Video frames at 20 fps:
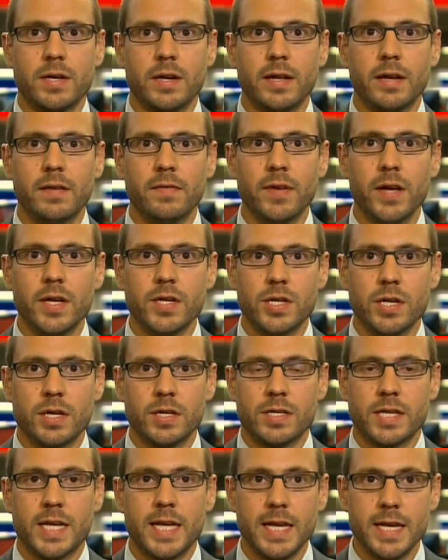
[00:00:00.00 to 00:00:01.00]
and innovation
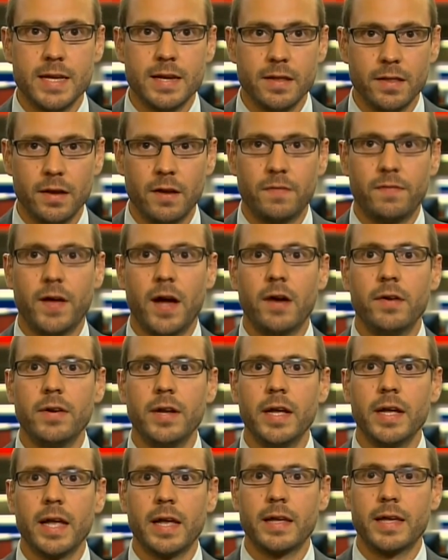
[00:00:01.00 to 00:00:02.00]
is key to their
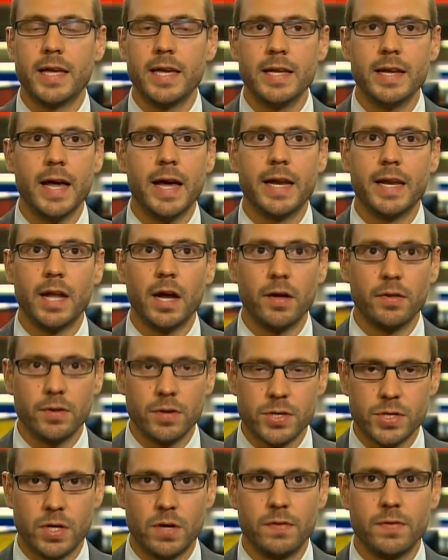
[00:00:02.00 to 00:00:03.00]
founding and key to any
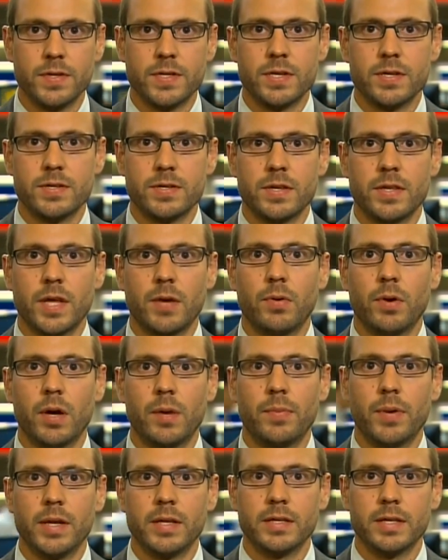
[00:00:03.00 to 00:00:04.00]
other services that they want to
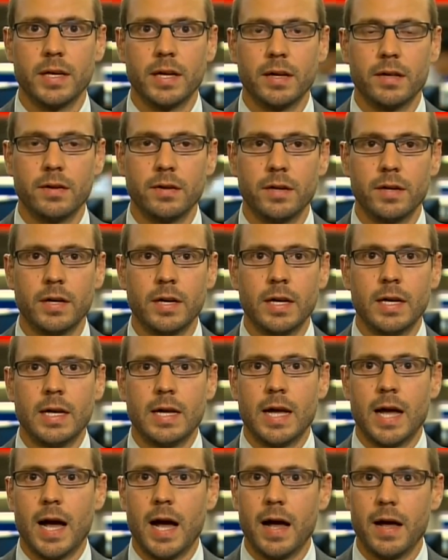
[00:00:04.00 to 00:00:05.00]
bring together
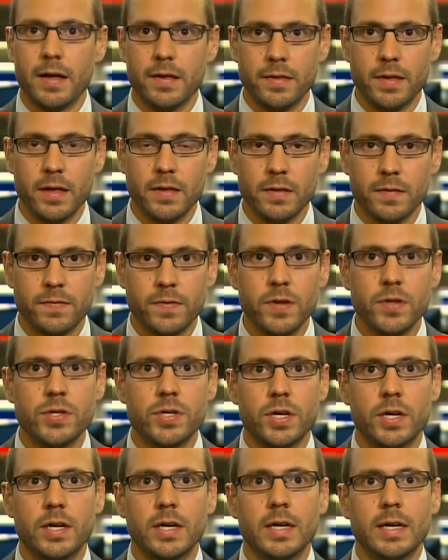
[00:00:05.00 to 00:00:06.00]
uh, in, in, the
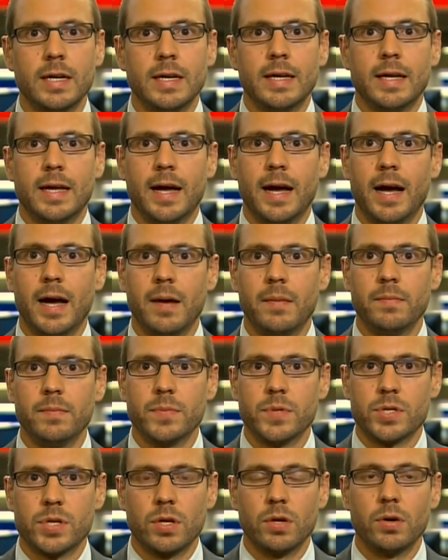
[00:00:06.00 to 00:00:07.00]
future. Um,
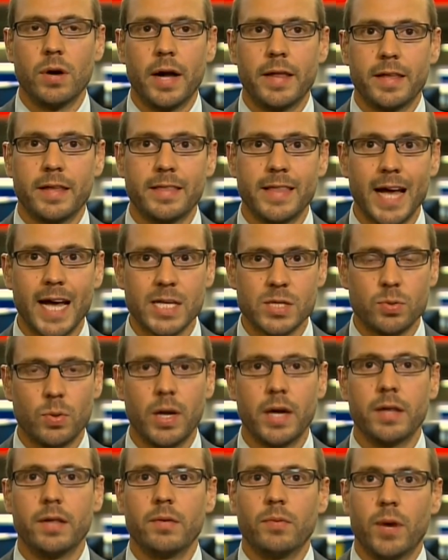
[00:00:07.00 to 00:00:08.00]
so I think that's
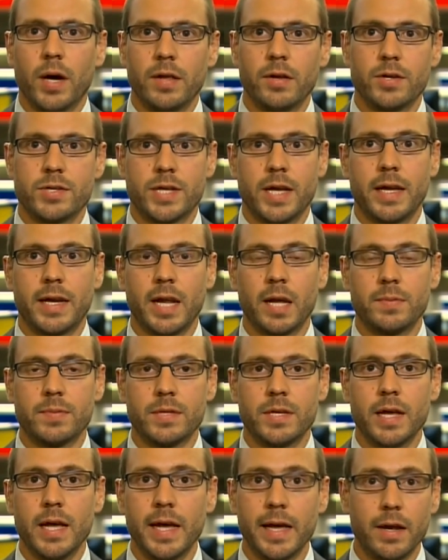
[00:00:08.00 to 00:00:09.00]
why why they're standing up
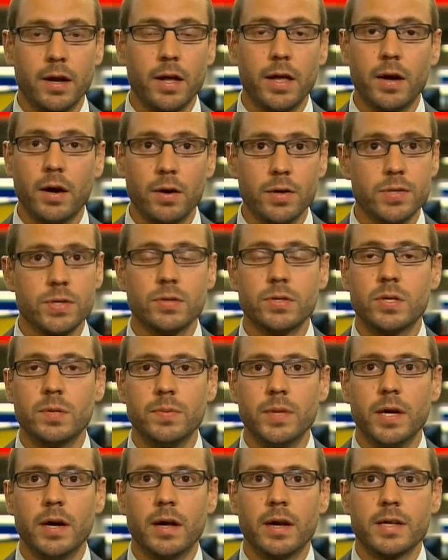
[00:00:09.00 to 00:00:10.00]
today. And, and also, to
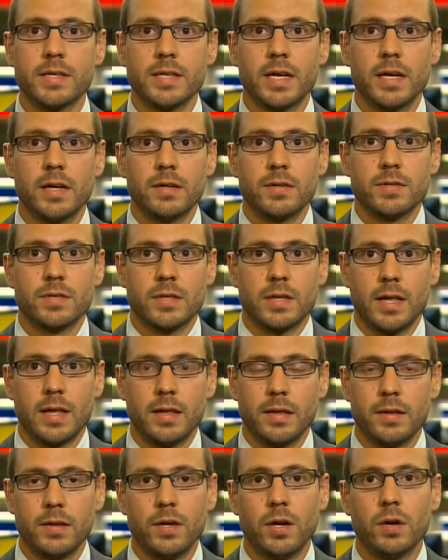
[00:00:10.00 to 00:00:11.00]
be honest, I also, uh,
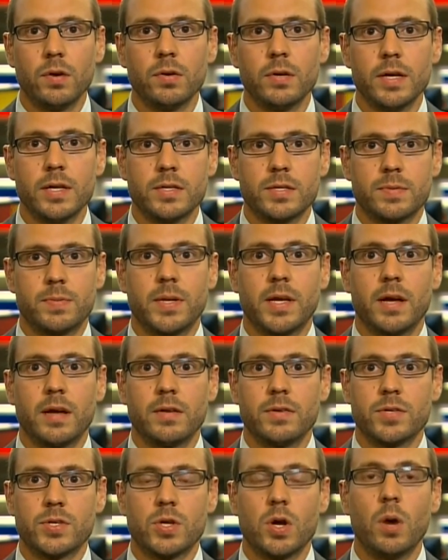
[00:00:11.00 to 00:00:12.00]
you know, it's
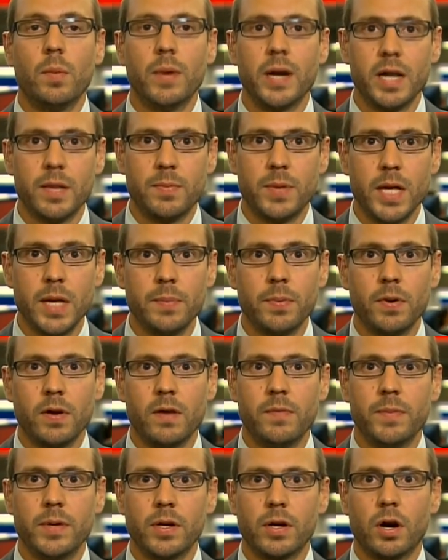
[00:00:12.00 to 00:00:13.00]
because so many people
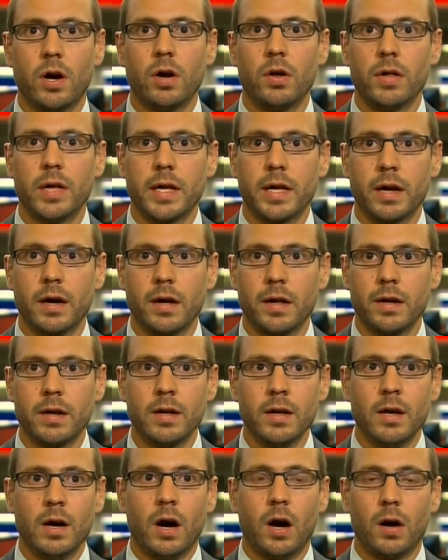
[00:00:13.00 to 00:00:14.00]
have been been calling on
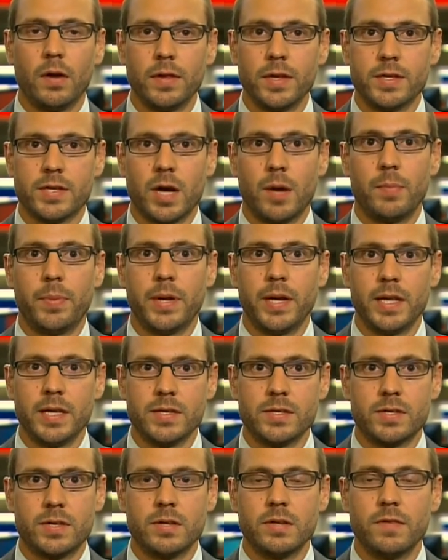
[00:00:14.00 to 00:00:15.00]
all these
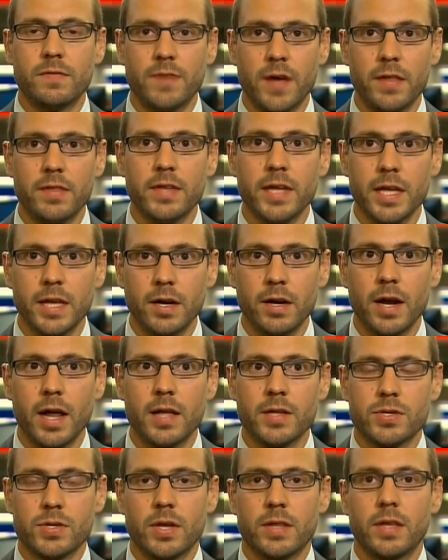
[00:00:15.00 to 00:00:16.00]
companies to defend the
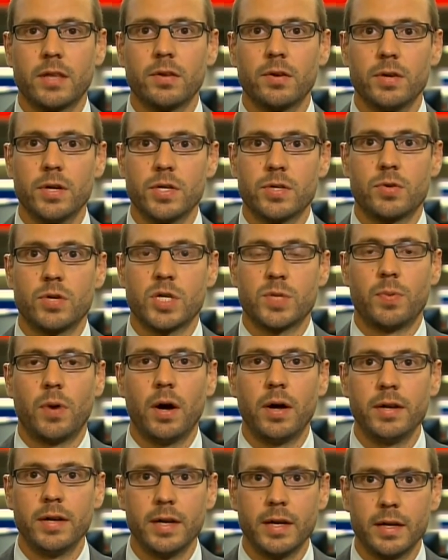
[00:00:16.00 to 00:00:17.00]
internet. So I think they're just
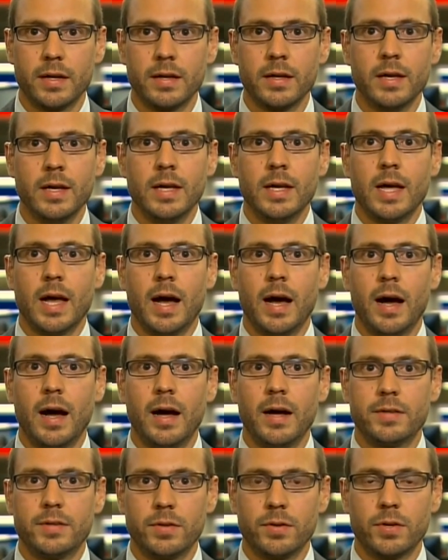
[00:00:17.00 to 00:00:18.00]
responding
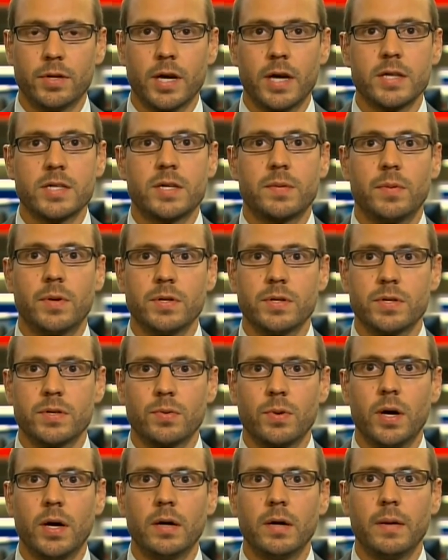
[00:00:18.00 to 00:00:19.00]
uh, to their customers as
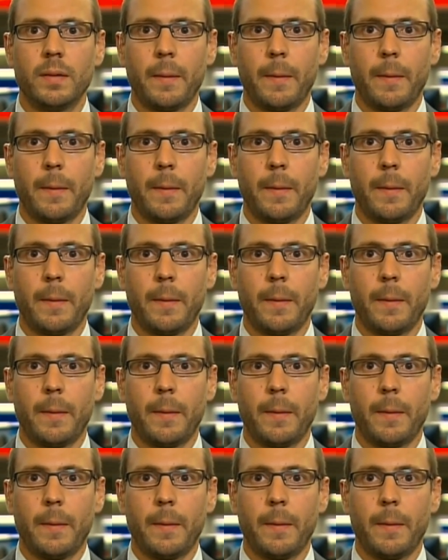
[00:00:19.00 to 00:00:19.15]
well.